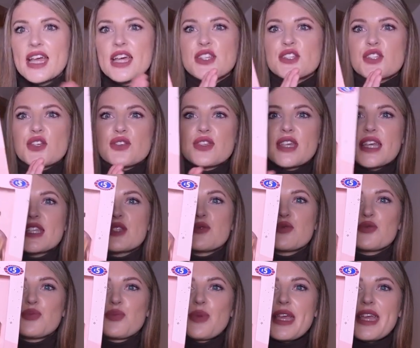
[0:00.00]
So this
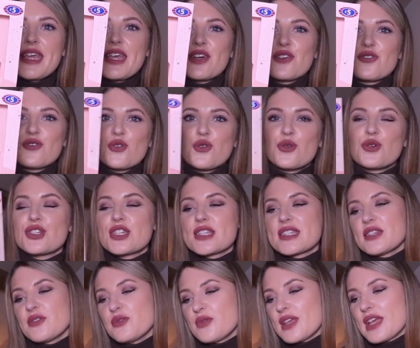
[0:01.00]
would be a gorgeous
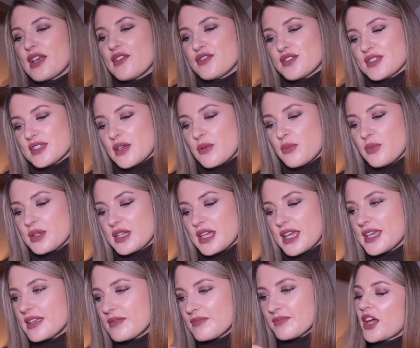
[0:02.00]
little gift for
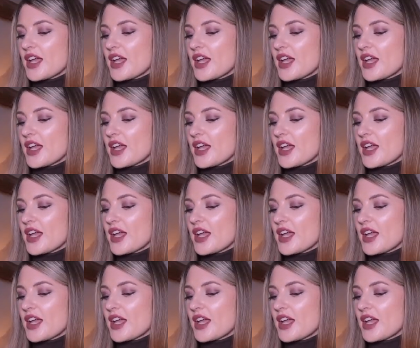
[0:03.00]
somebody.